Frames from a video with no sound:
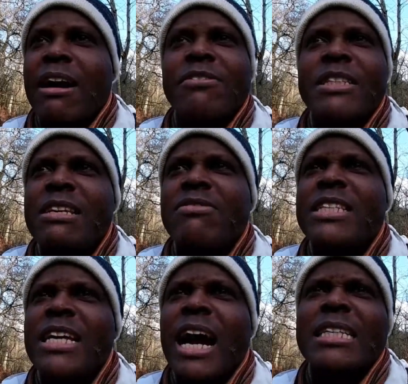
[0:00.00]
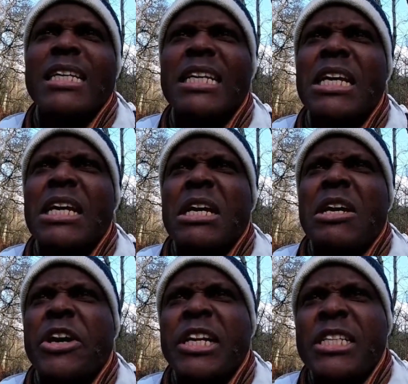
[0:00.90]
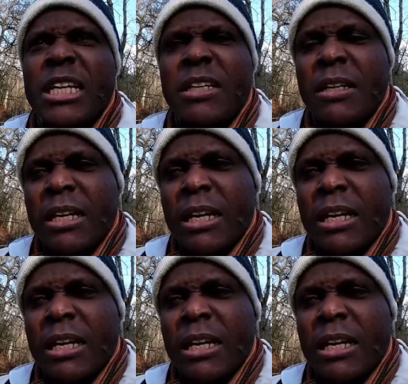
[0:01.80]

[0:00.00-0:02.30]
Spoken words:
I haven't even started creating